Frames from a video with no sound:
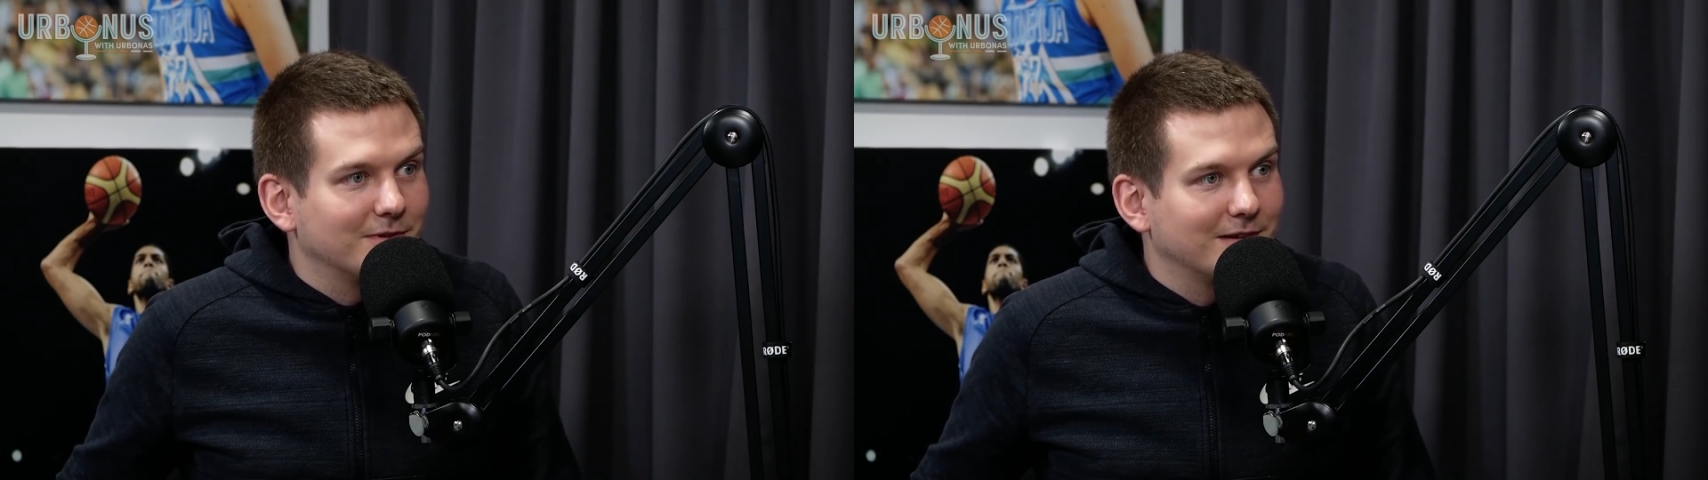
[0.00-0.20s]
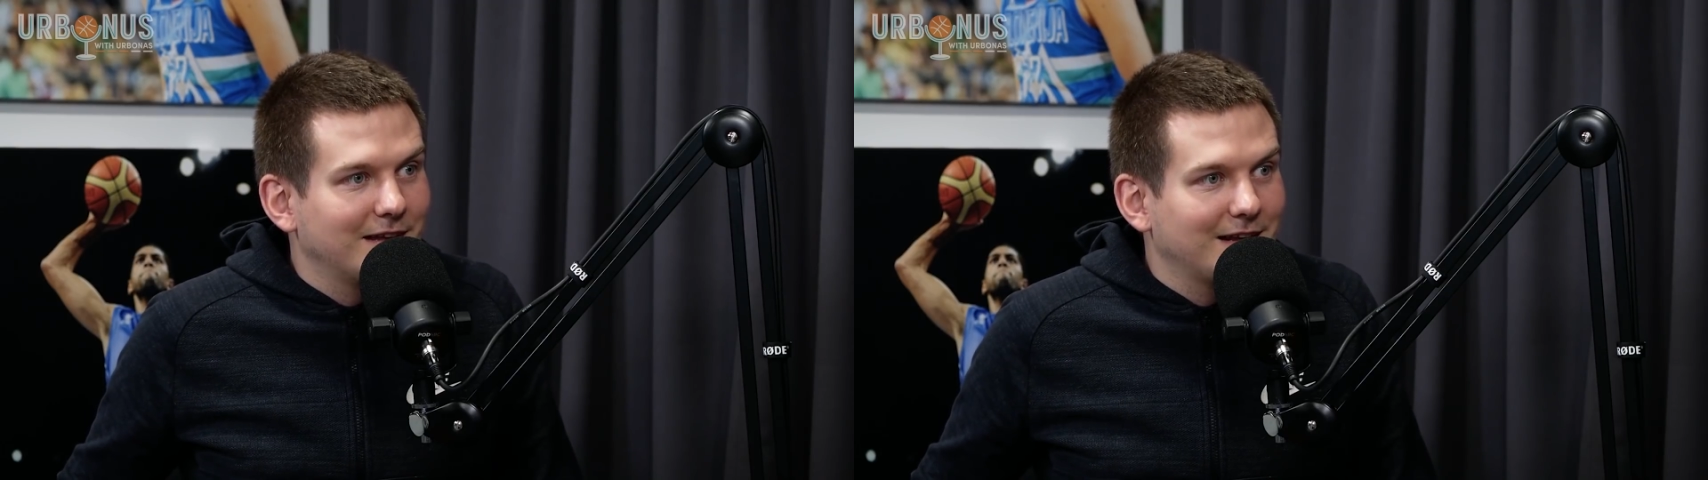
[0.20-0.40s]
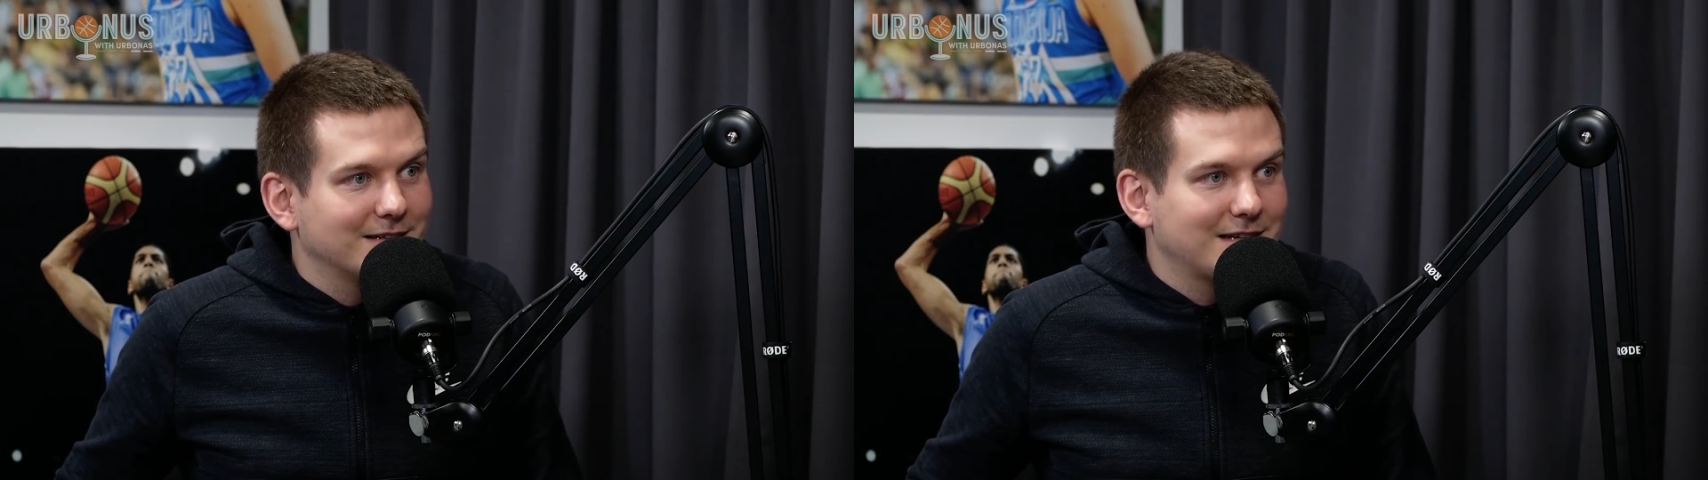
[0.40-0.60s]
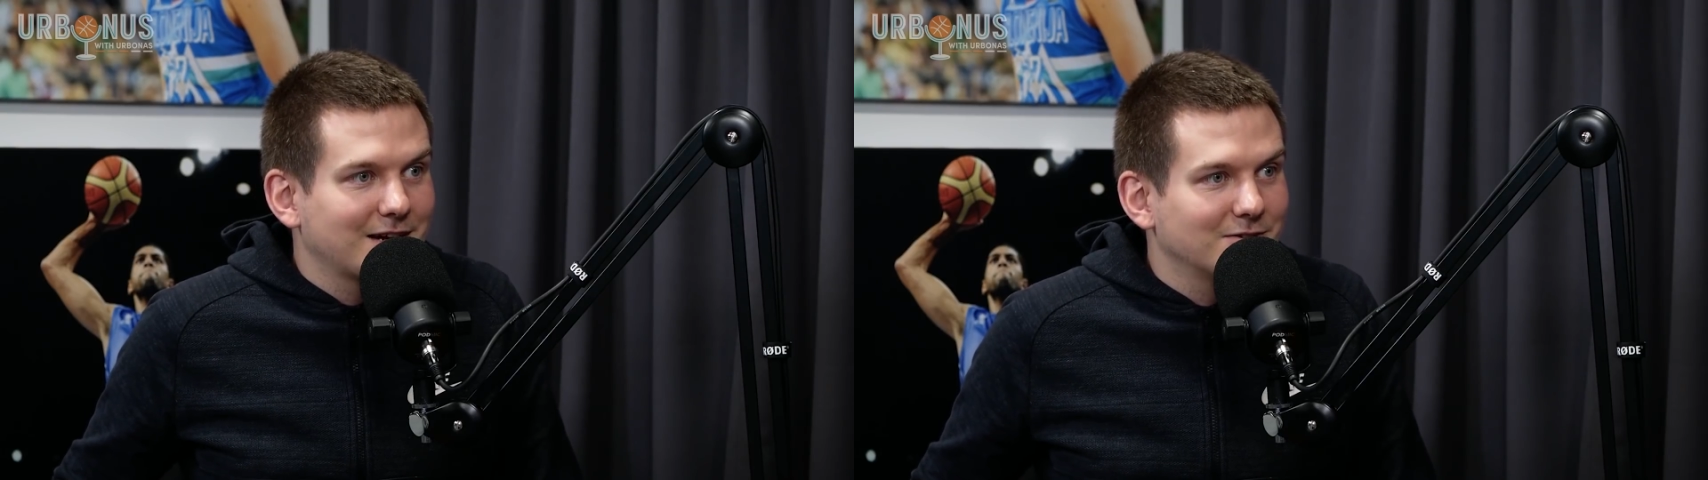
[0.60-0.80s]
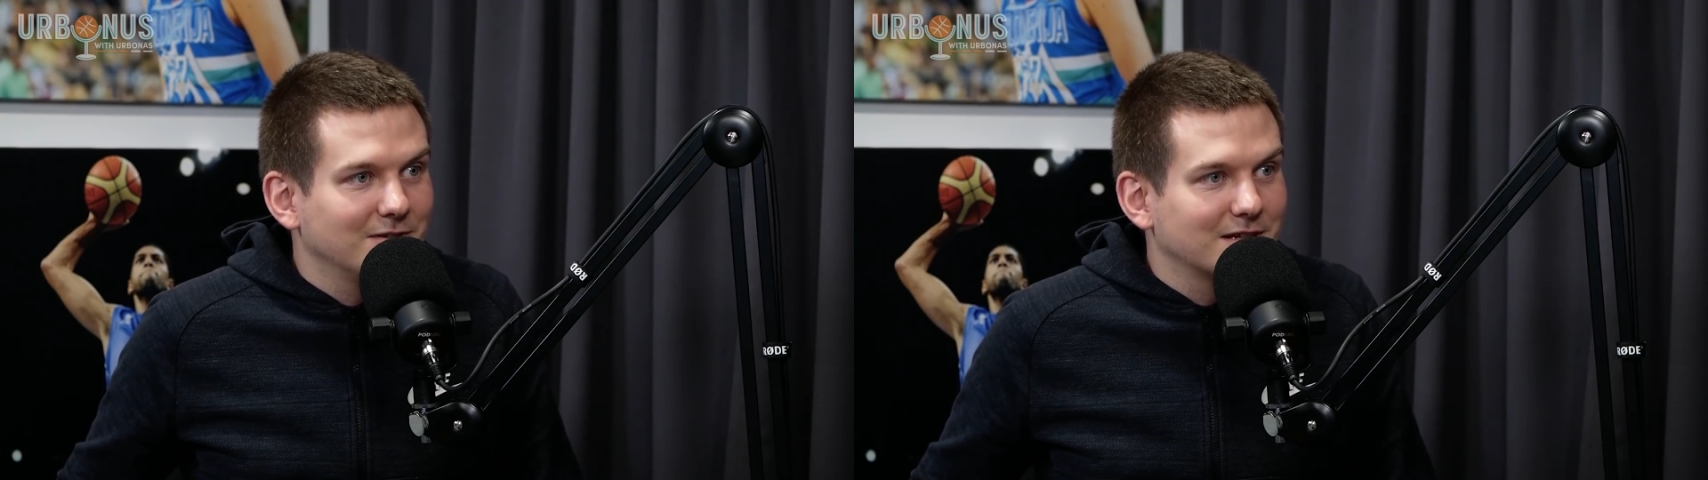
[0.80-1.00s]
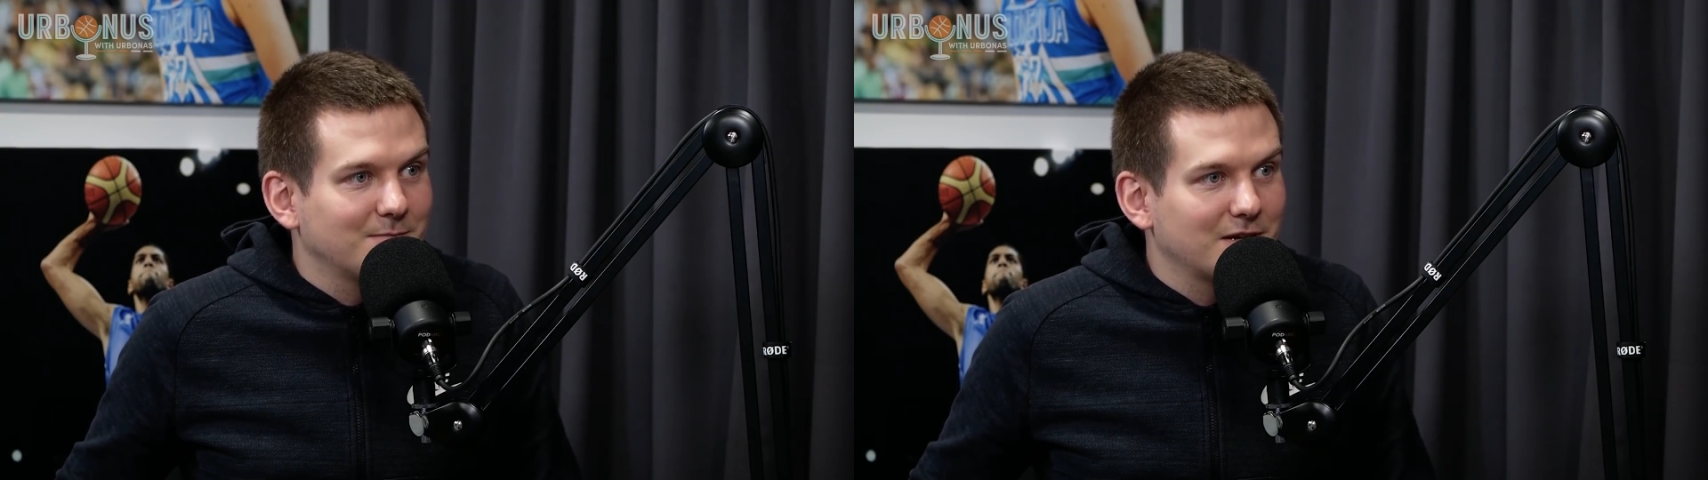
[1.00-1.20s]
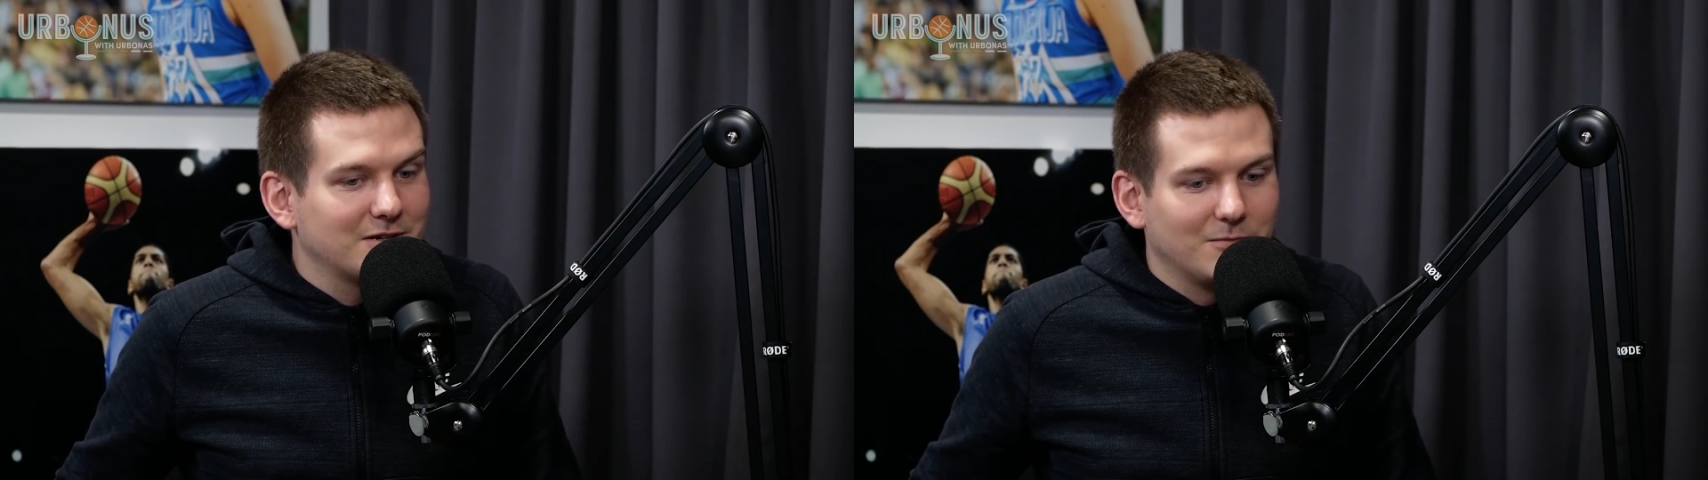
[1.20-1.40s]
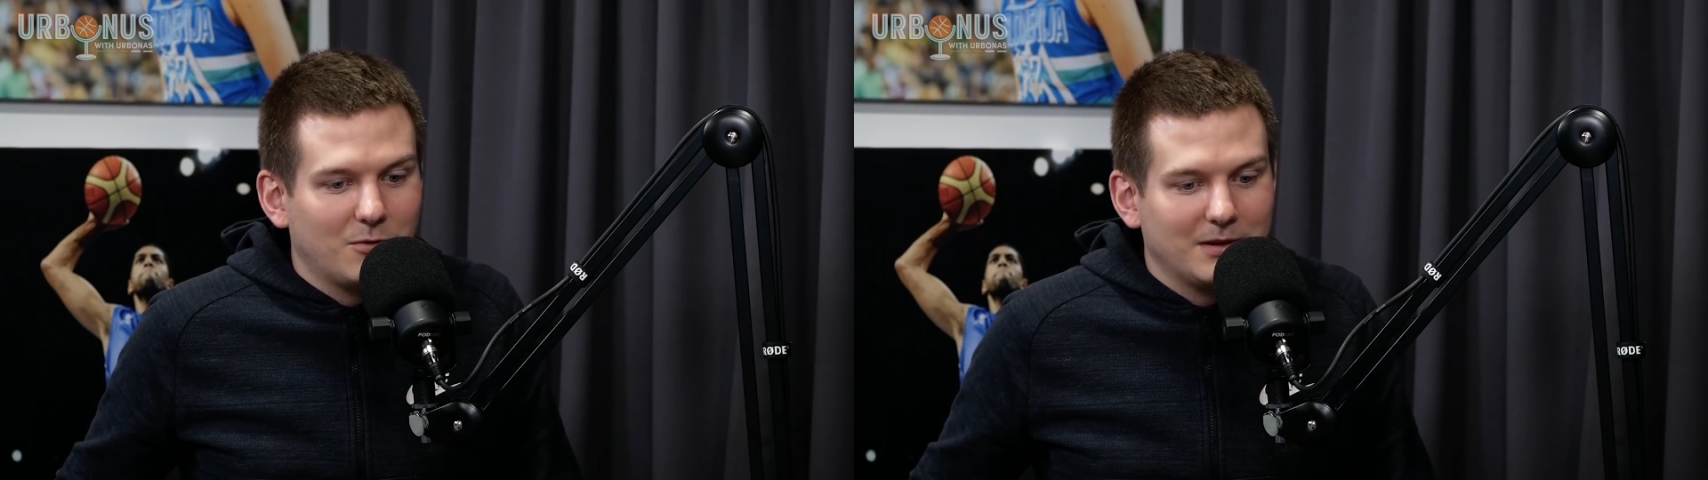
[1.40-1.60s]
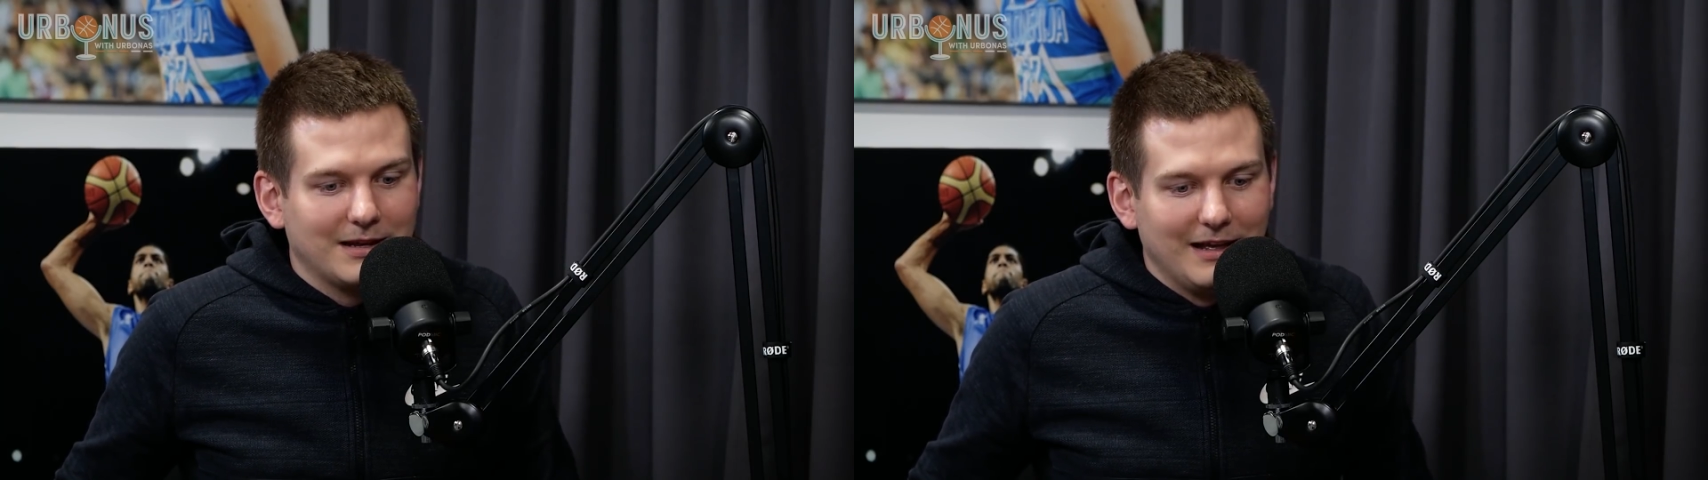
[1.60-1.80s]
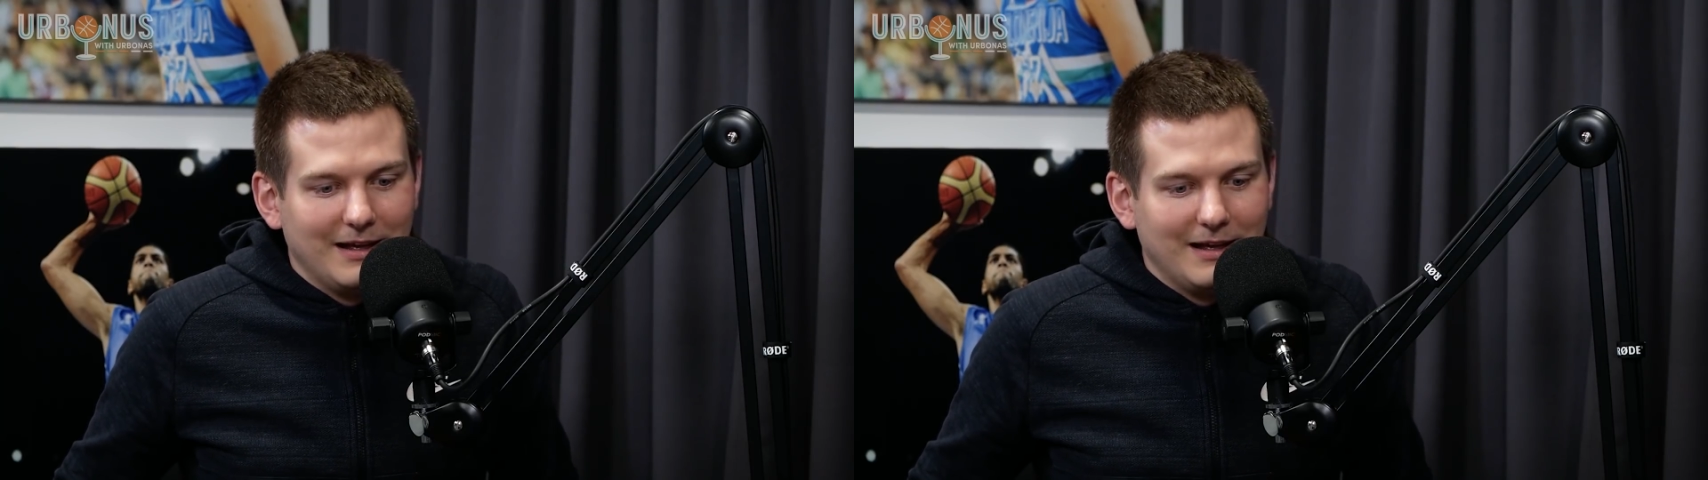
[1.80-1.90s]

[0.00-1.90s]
that it's actually a special moment.